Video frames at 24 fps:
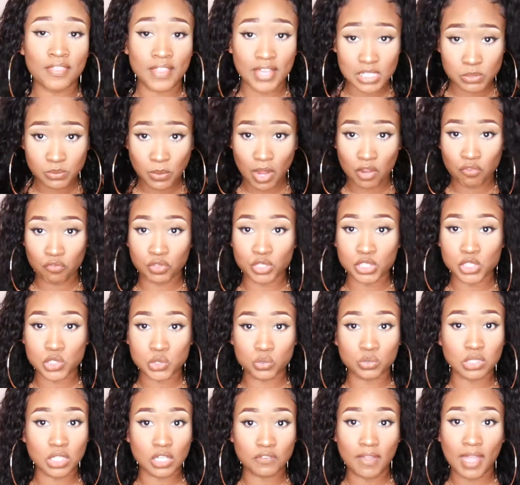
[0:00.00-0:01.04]
And that's why I really
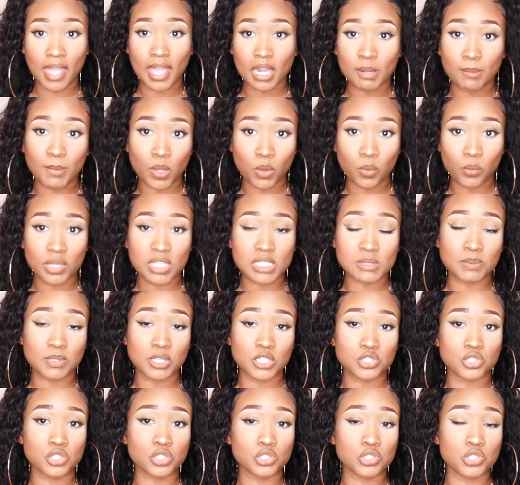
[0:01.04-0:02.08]
do love headband wigs,
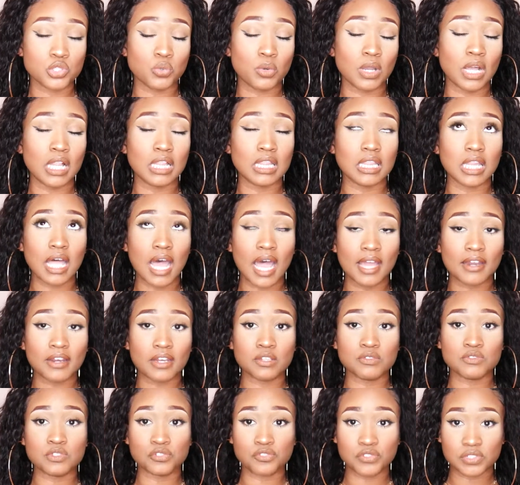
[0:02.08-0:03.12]
because you could do a lot
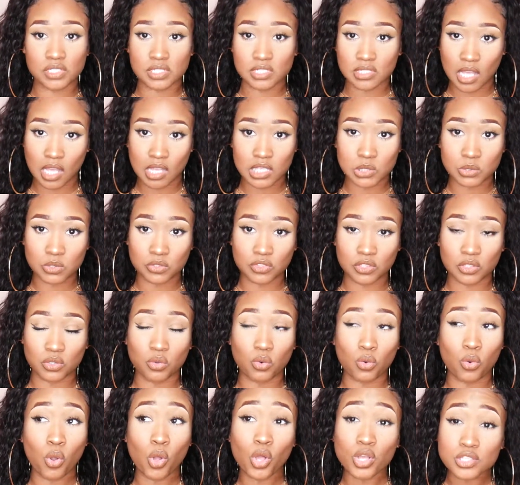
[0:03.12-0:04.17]
of different styles with it.
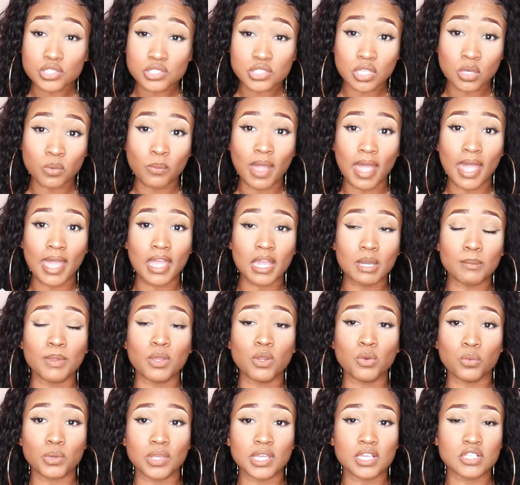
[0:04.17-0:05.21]
Also,
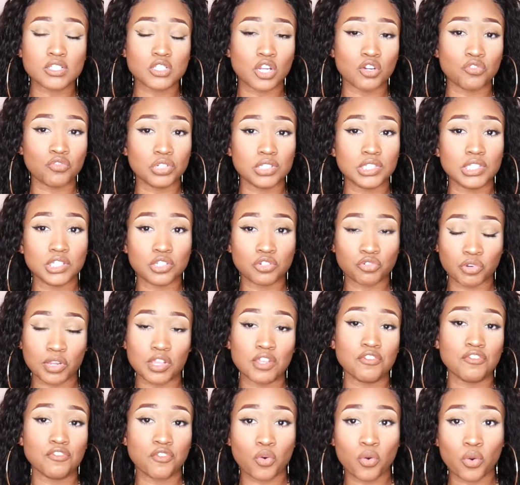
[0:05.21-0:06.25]
headband wigs are really
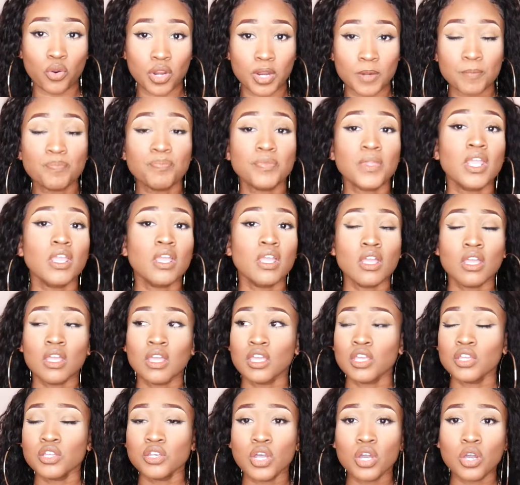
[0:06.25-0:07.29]
great for,
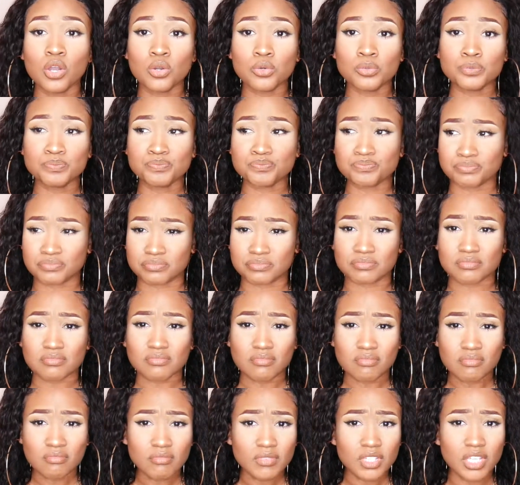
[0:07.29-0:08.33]
you know,
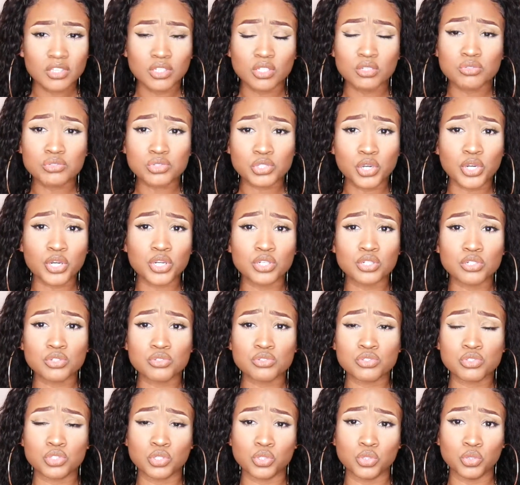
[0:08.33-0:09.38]
those
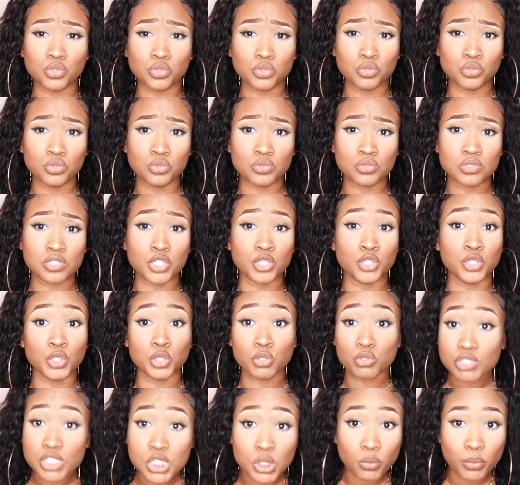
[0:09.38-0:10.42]
girls who's
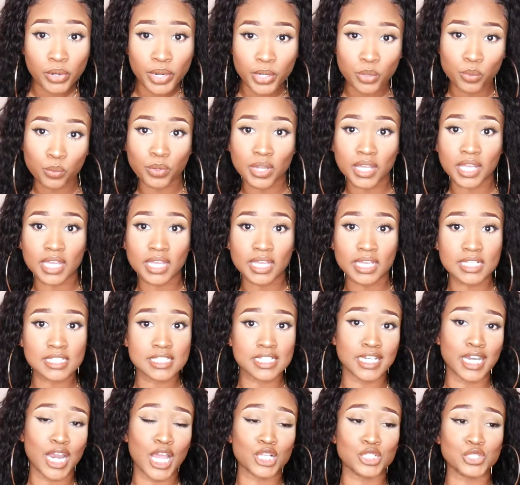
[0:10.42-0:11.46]
new to wearing wigs
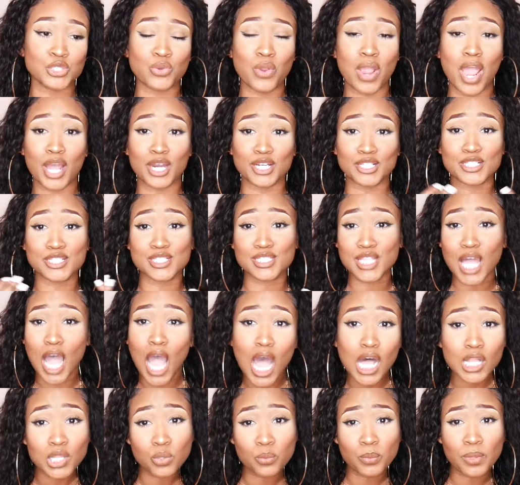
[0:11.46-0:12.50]
and not sure how to
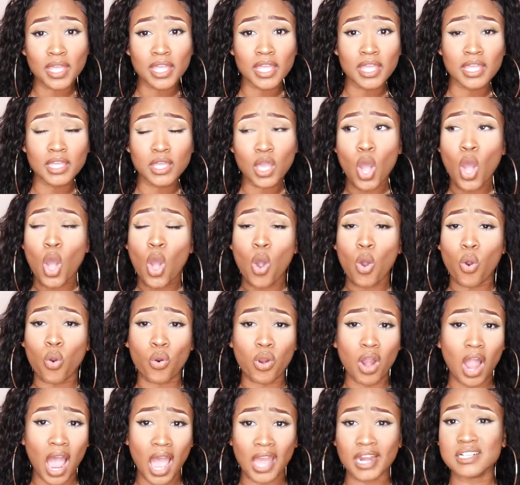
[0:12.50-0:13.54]
style a wig, or
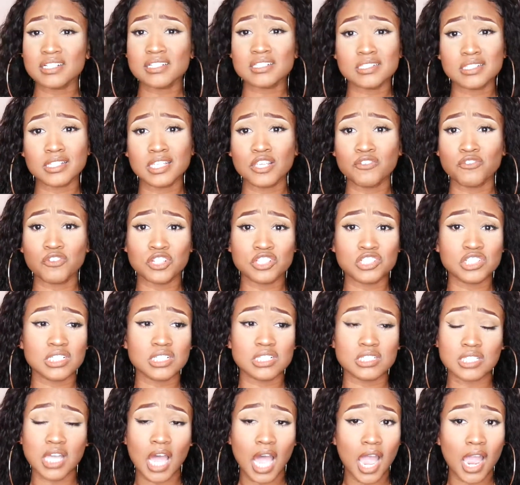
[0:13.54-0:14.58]
honestly if you're
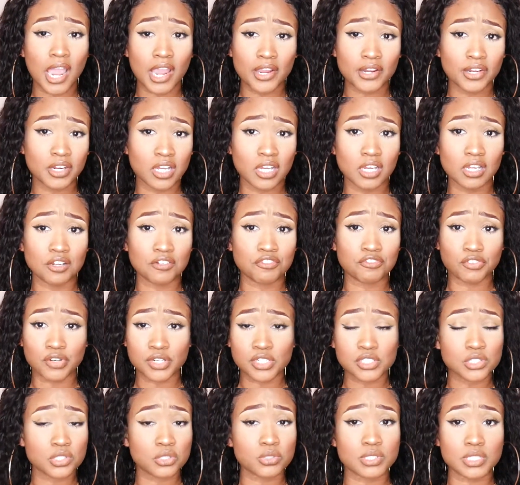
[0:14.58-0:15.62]
just tired of
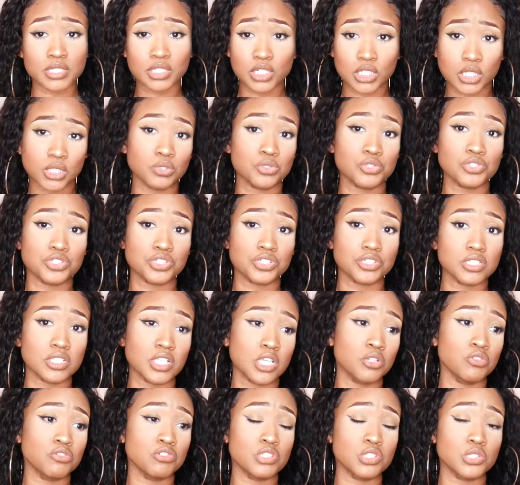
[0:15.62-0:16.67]
frontals and closures
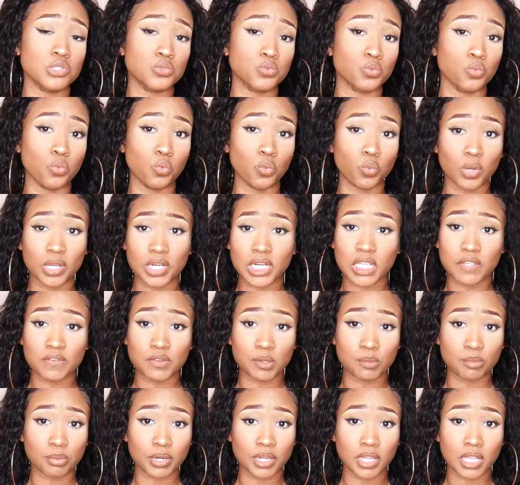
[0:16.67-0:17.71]
and you just want to give
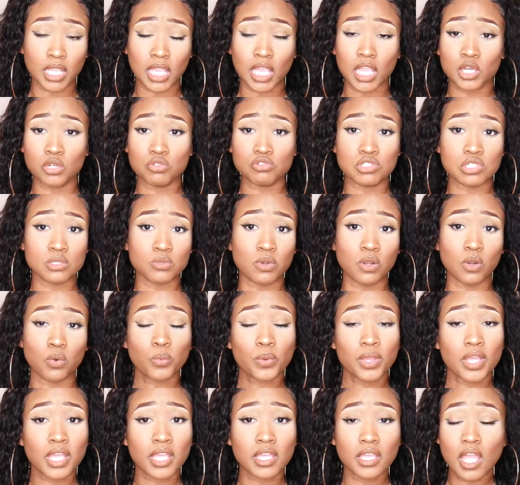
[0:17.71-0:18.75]
it a break and you just want a
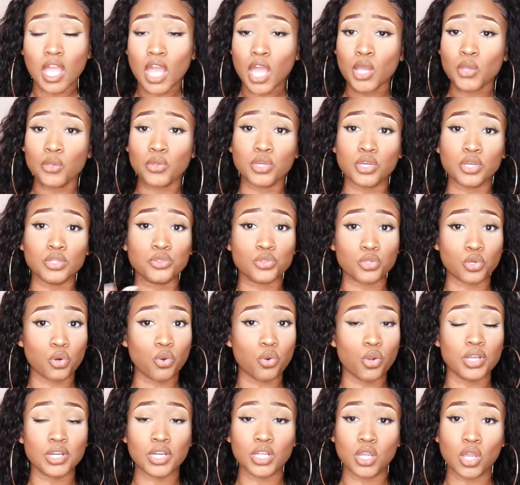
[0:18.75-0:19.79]
wig you could throw
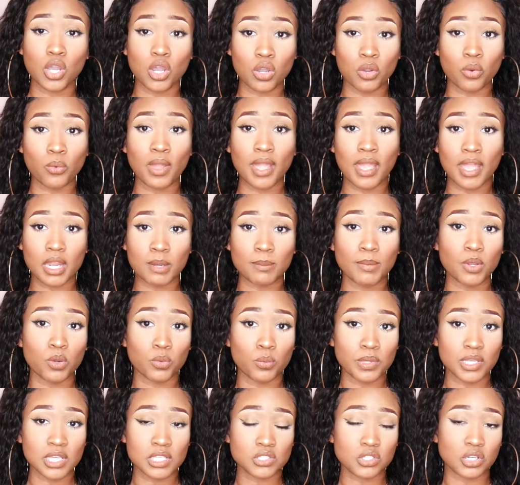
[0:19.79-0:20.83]
on and go, headband
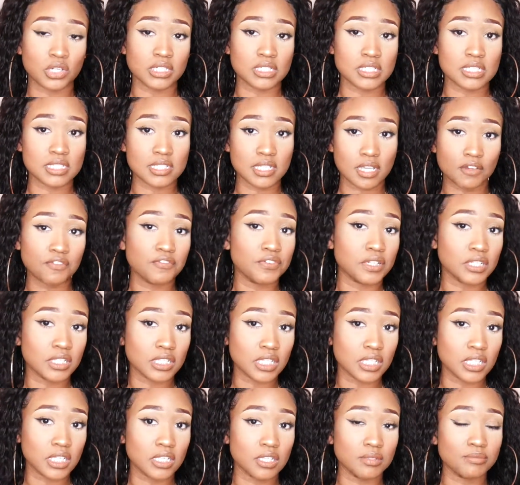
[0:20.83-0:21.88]
wigs are
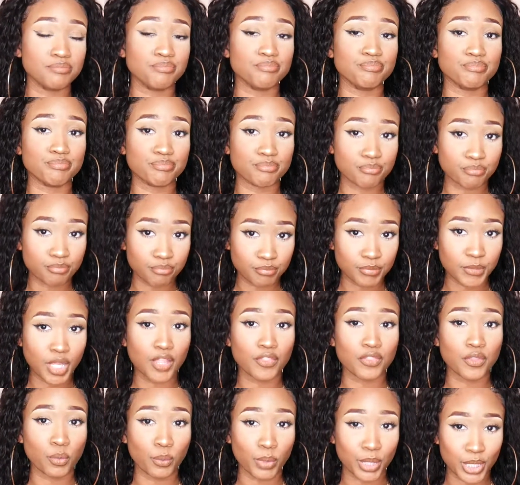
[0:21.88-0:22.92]
definitely
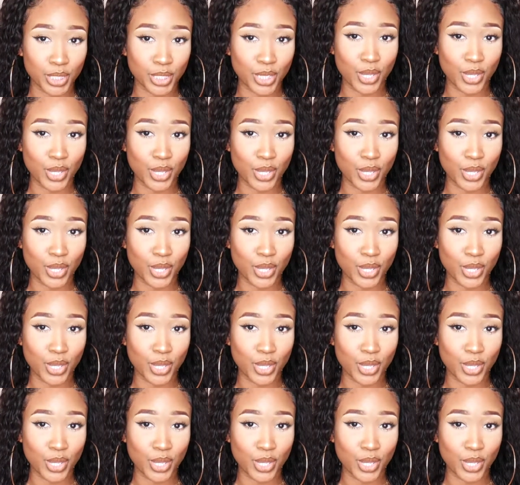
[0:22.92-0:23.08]
the way to